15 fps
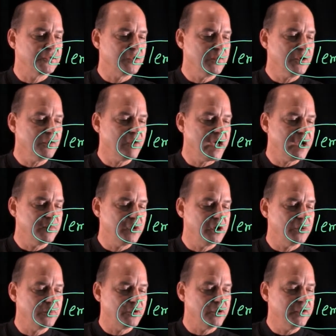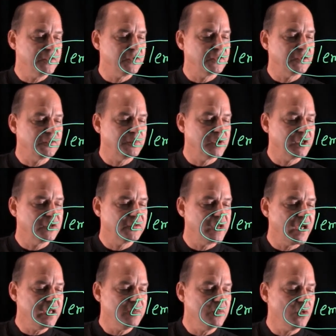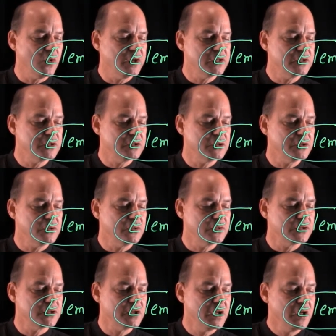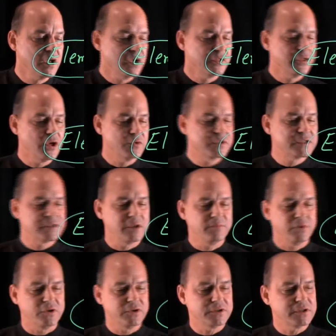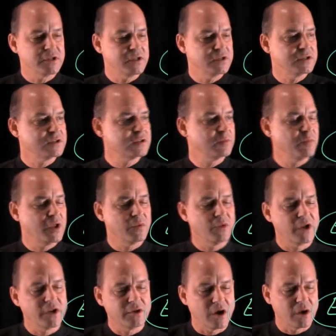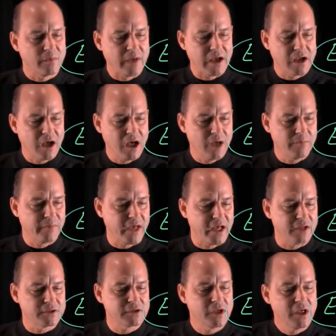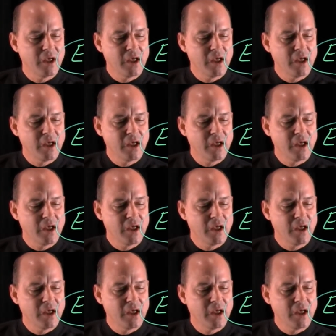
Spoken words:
So I'm going to write them here in parentheses because I am going to use those symbols in just a minute when I talk about compounds.